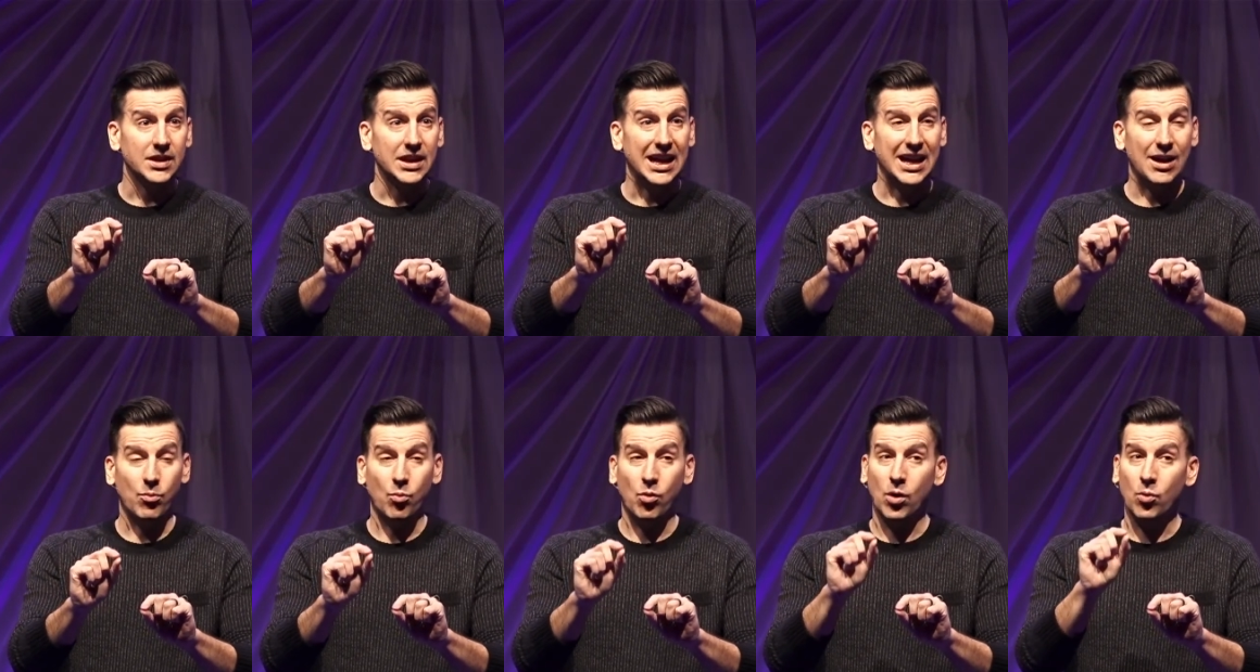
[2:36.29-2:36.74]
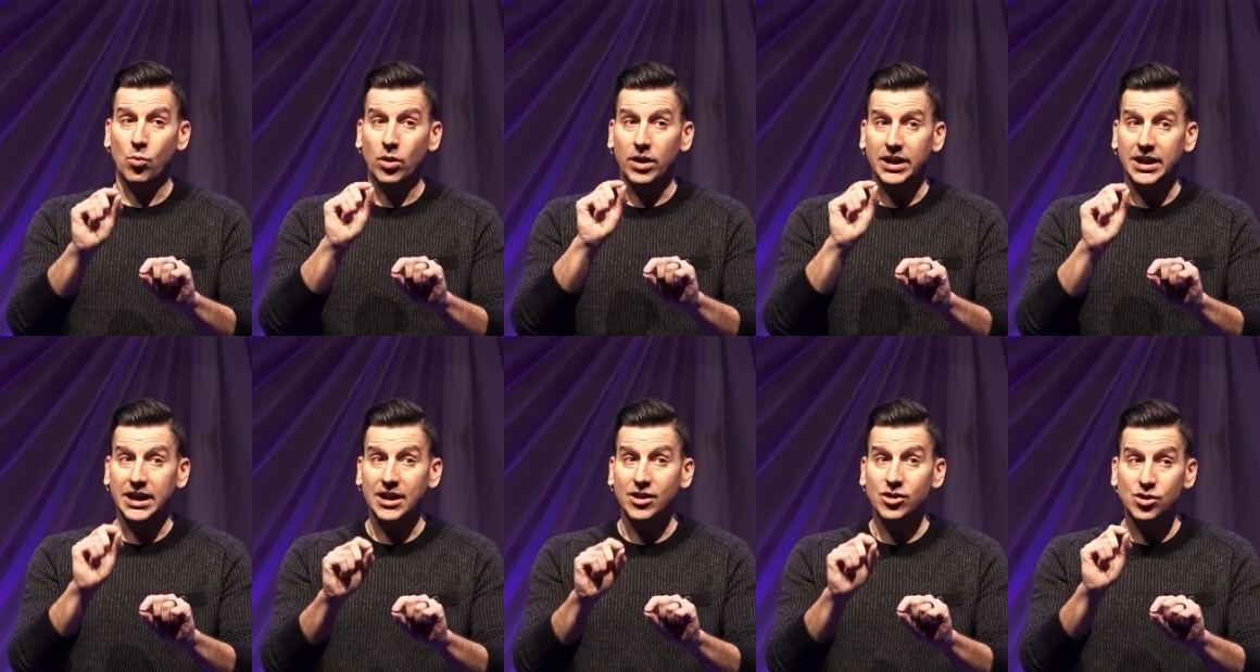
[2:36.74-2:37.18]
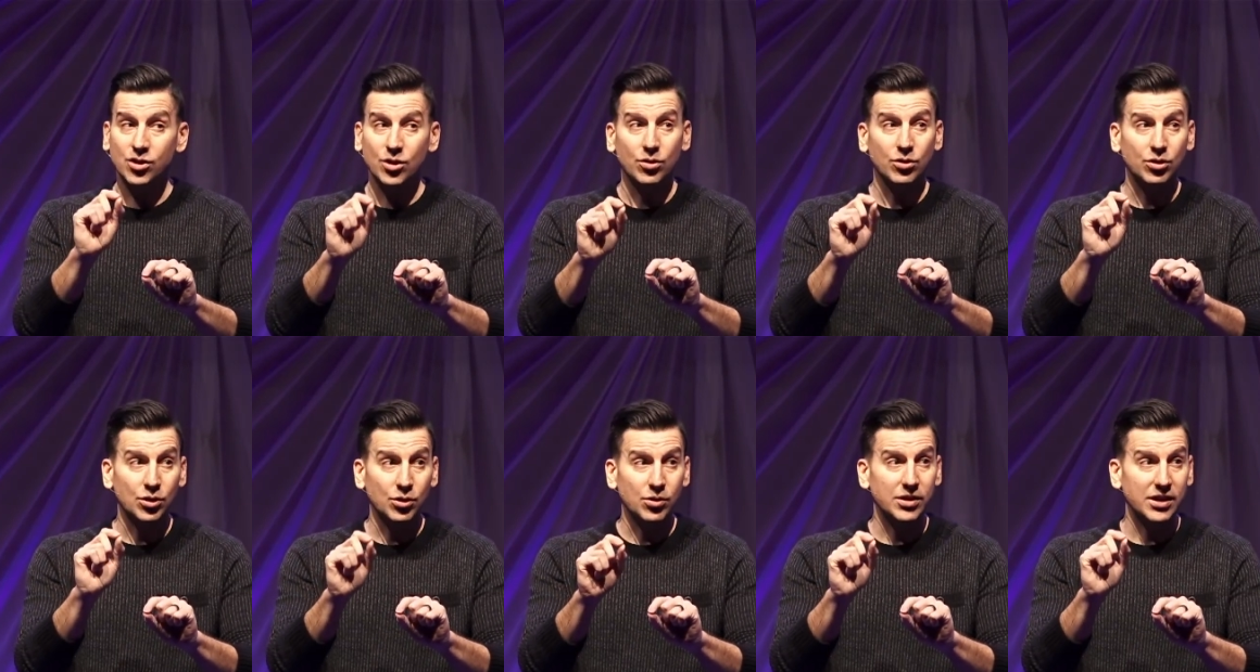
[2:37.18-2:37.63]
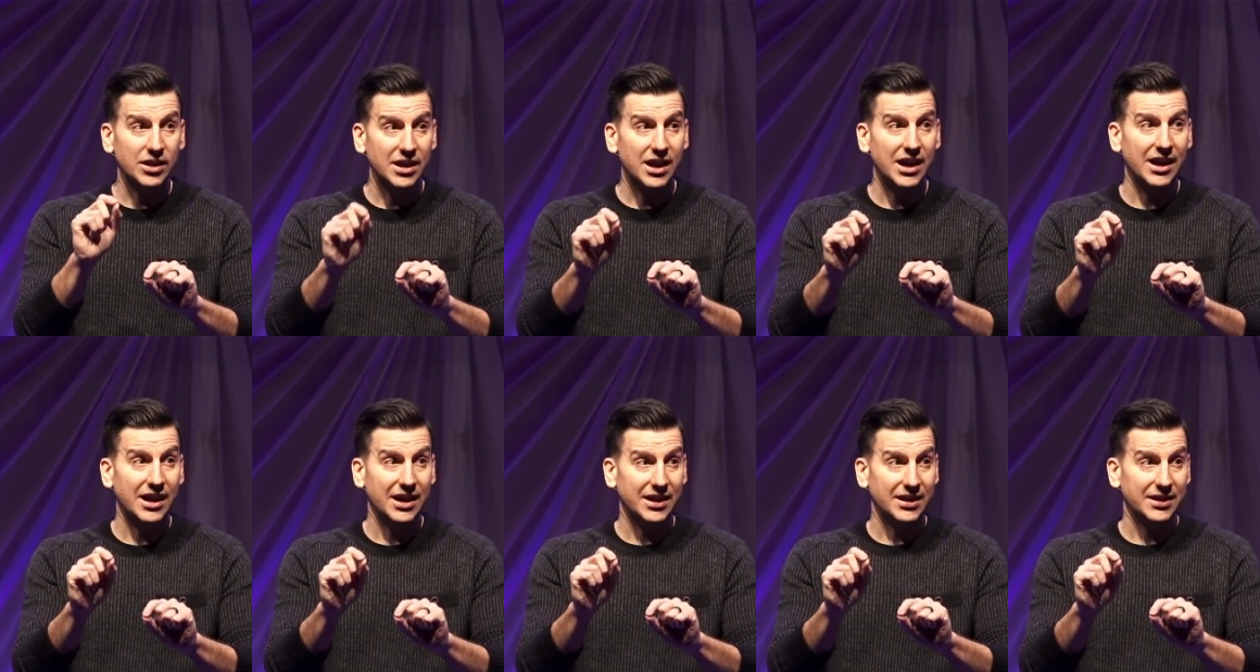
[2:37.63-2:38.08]
And what will get you through
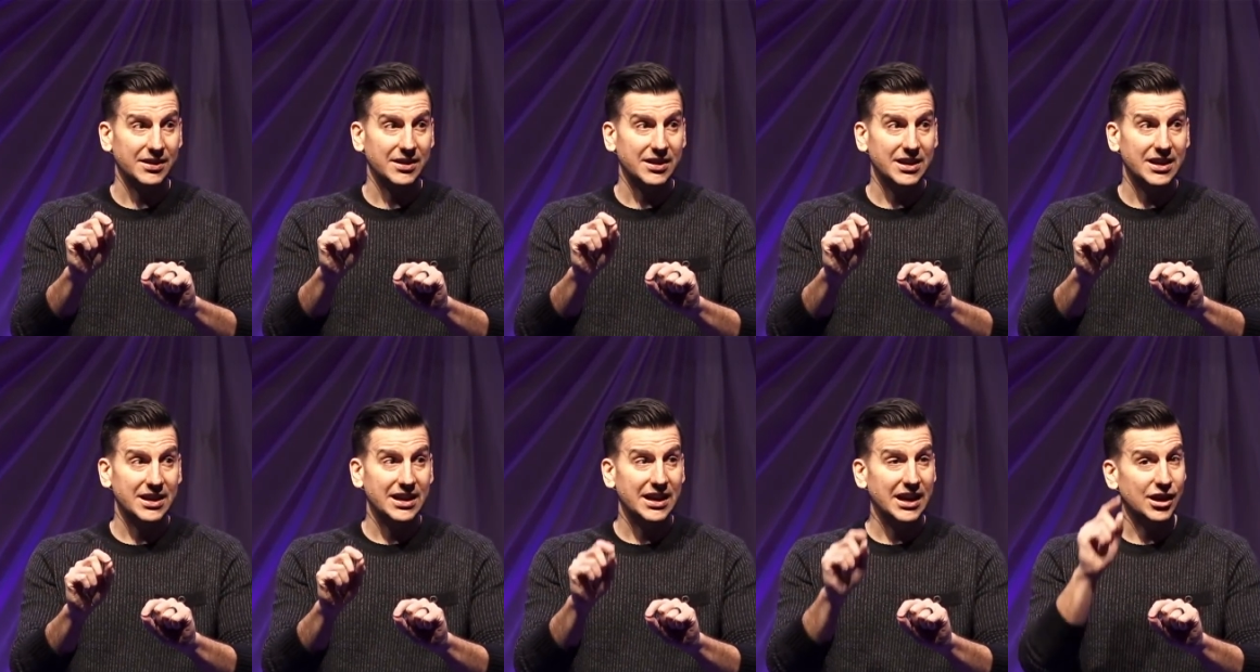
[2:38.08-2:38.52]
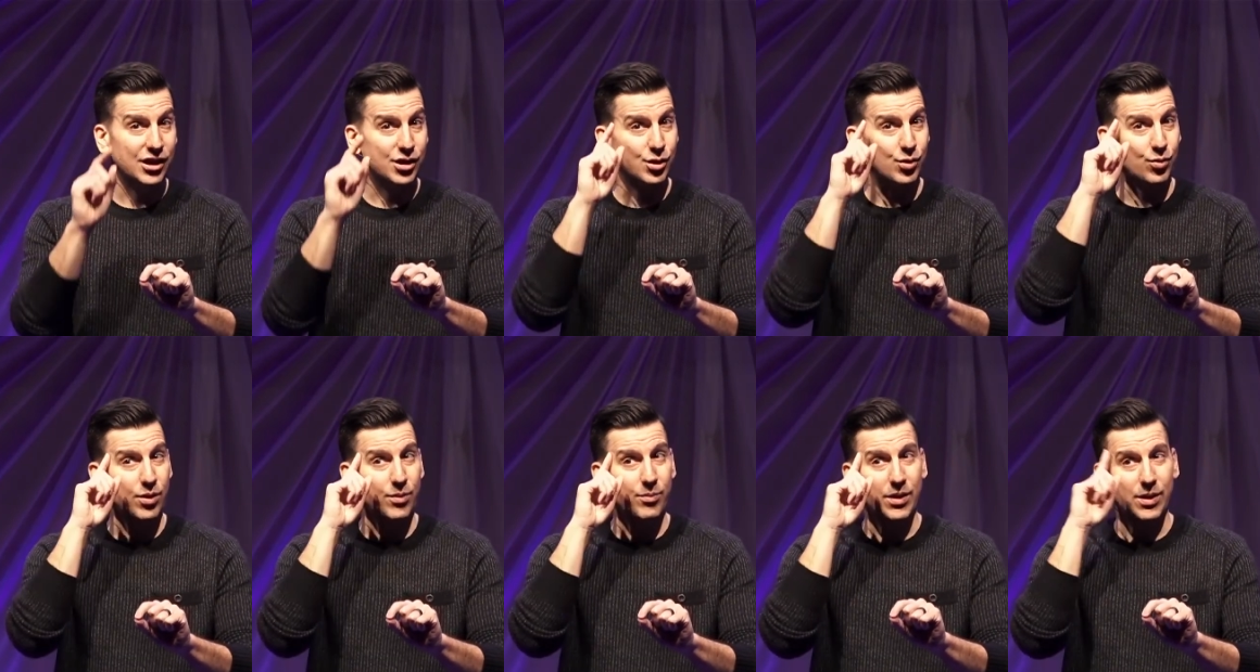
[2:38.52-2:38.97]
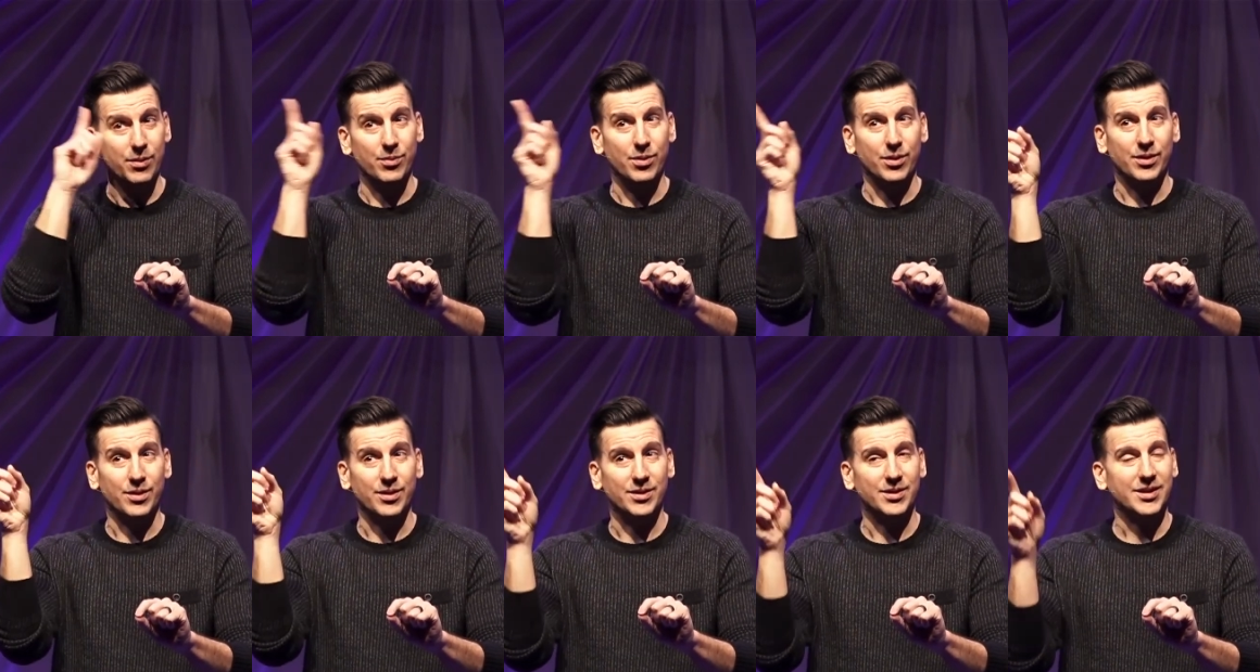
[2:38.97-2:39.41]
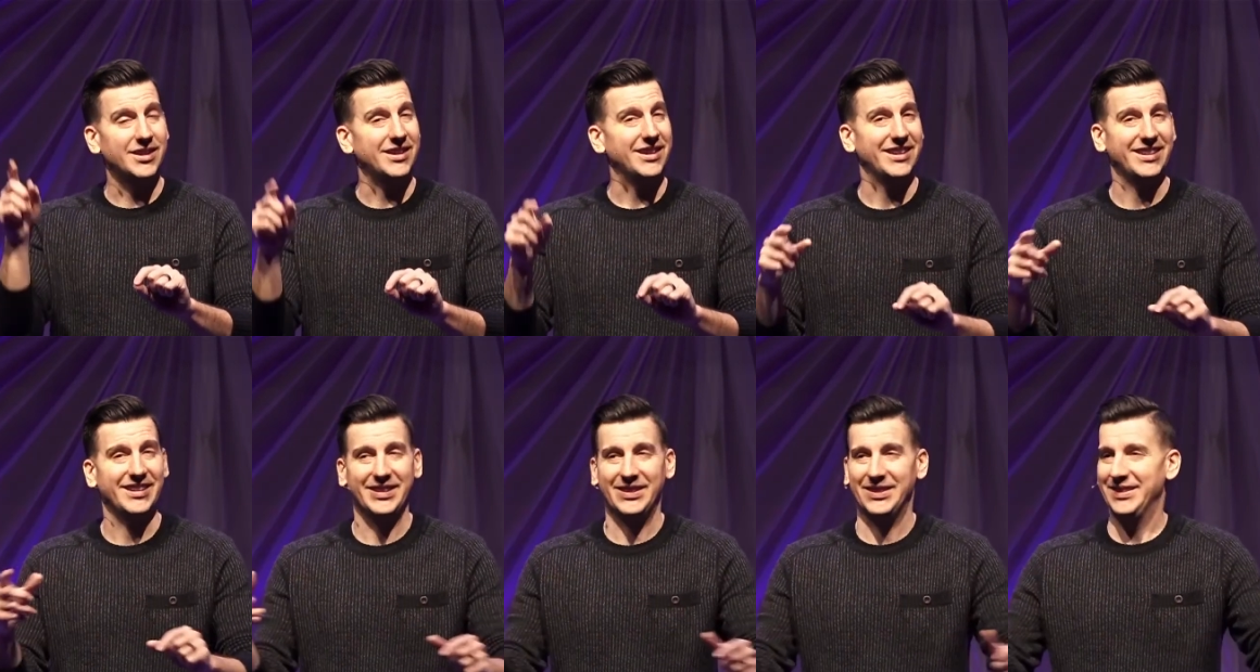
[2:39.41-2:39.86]
today is to remember,
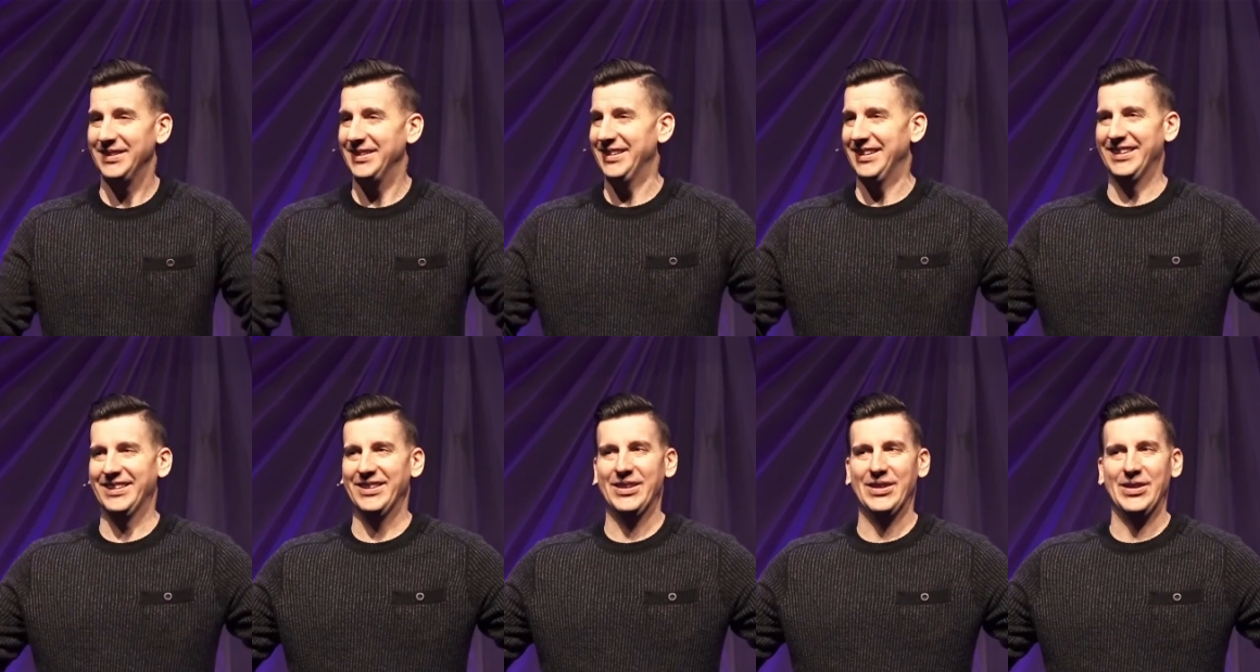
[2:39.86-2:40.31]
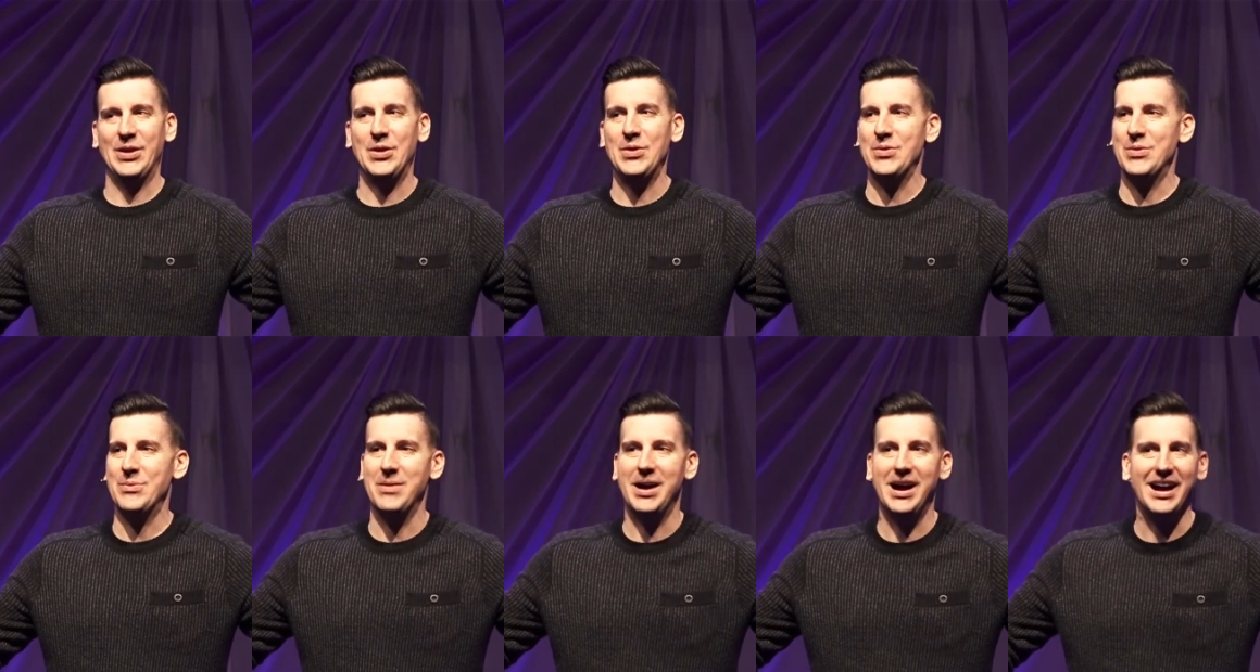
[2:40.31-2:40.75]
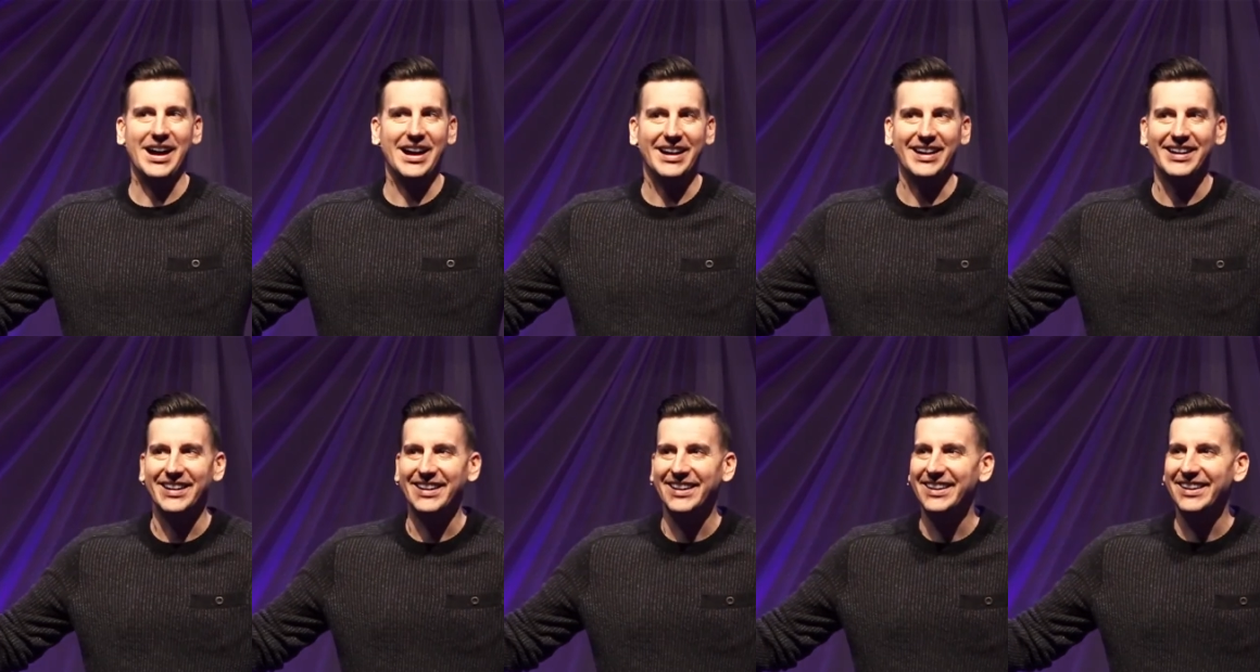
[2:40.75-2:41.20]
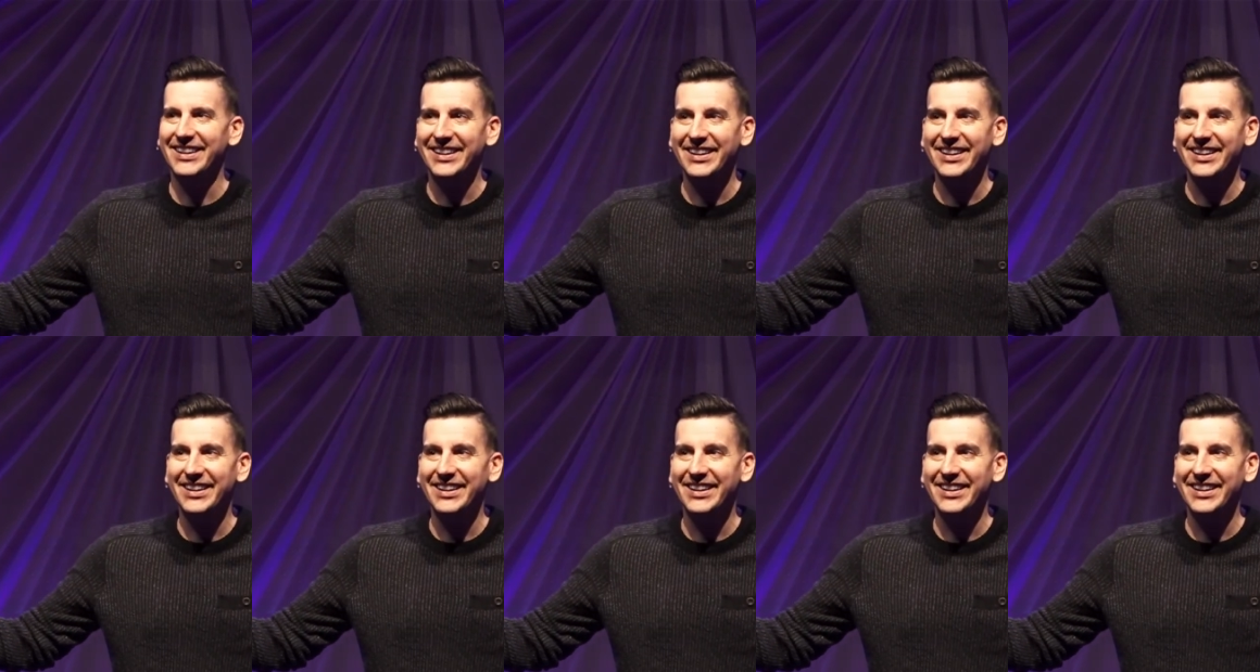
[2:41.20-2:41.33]
who am I?